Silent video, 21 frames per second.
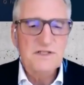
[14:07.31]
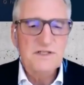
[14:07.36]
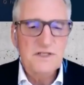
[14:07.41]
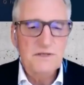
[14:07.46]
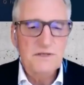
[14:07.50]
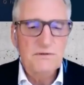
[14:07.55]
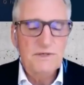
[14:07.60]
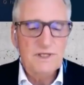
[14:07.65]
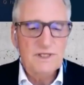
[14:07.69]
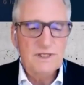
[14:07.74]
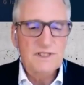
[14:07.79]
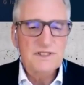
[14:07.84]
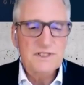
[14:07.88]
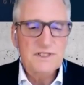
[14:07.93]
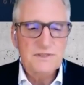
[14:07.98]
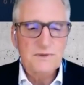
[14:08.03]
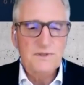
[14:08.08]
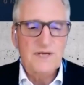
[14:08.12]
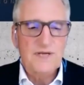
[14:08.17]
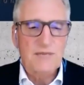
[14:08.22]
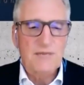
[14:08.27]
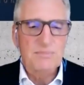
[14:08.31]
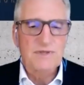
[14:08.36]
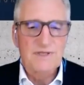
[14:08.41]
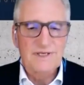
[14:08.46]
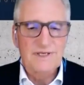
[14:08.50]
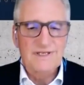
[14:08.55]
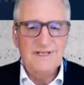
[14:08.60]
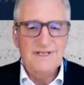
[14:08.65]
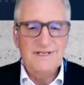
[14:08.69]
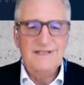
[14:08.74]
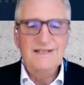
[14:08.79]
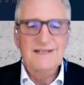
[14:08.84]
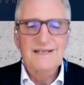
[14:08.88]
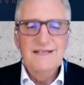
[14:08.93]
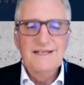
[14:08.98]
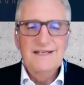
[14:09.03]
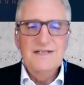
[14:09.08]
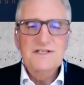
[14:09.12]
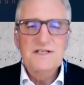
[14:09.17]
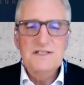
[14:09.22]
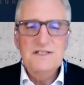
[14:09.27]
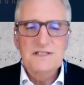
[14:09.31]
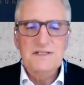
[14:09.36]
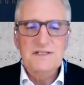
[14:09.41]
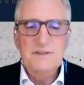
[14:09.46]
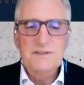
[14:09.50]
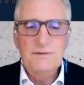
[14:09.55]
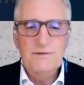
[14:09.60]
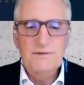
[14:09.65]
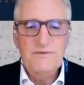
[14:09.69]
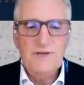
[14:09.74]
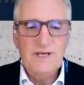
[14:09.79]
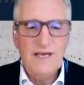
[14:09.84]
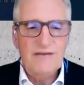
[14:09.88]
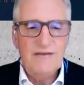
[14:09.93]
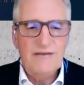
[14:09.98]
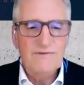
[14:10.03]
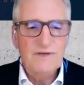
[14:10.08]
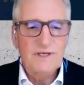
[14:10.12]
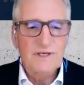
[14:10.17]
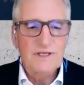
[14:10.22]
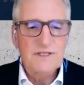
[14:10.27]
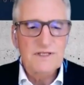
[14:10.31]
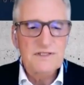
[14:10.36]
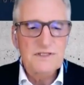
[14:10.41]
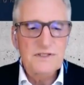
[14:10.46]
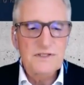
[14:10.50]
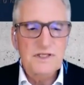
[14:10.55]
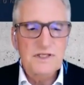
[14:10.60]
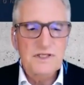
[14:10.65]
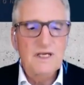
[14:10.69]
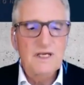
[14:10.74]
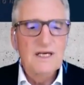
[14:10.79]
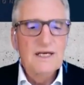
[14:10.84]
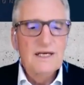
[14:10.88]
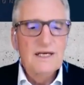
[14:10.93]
She really stood up and she's a terrific advocate, isn't she?